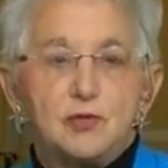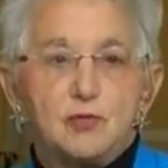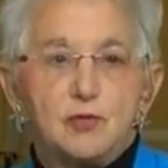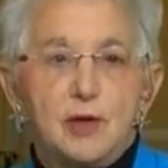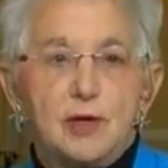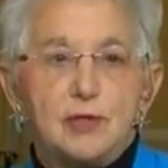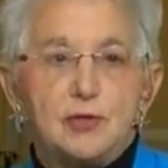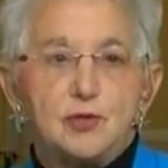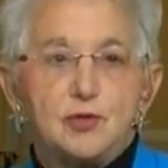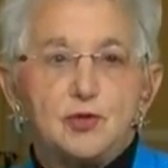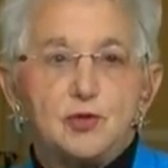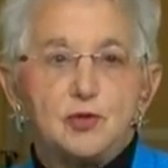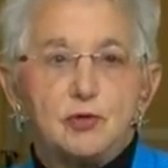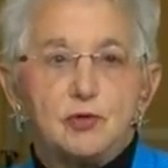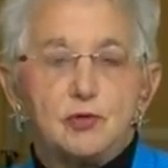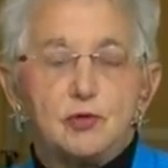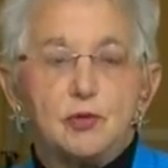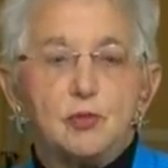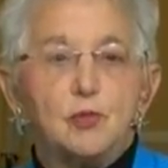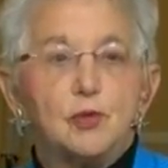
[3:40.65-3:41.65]
to raise
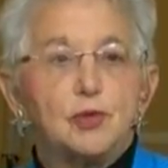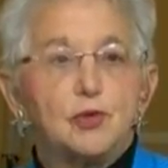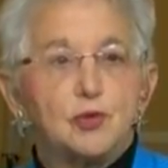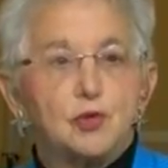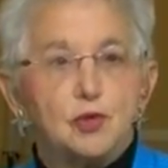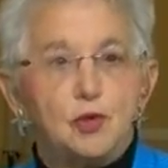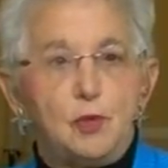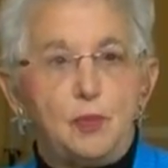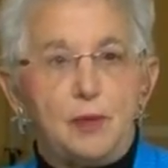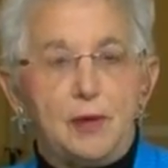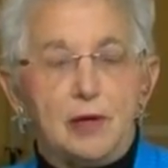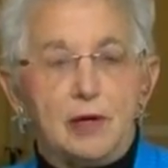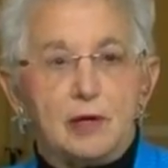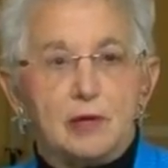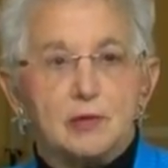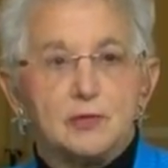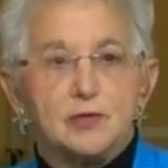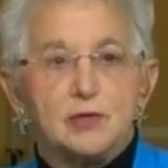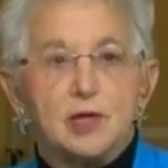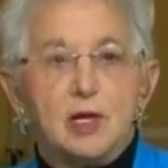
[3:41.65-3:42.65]
children with two
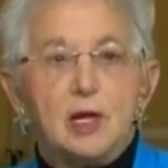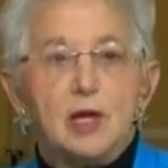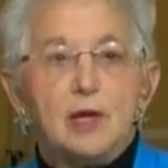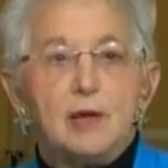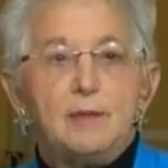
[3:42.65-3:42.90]
parents,